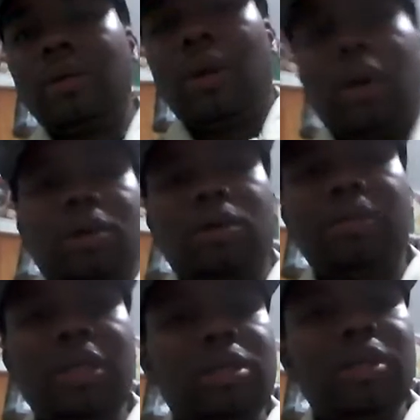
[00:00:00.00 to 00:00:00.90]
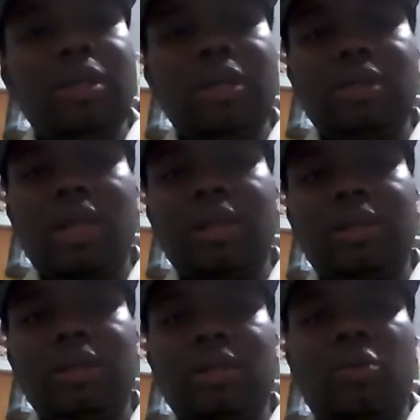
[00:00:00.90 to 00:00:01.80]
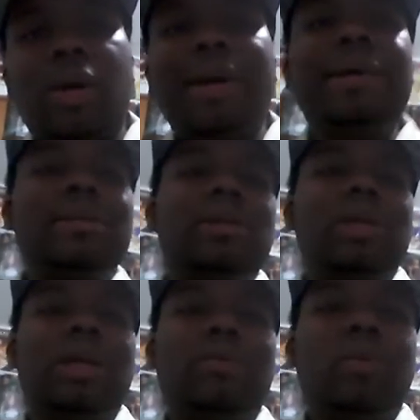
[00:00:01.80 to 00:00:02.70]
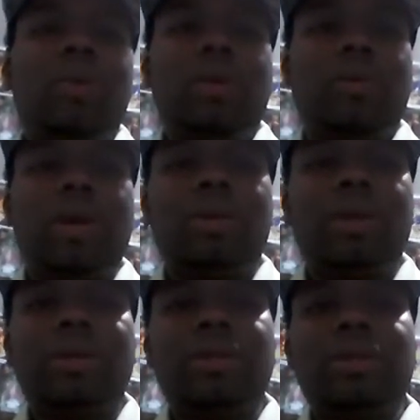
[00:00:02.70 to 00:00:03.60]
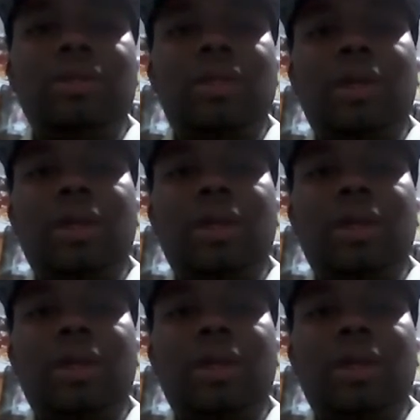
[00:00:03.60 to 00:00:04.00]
The article basically ends like this. Why is it that everyone around the Clinton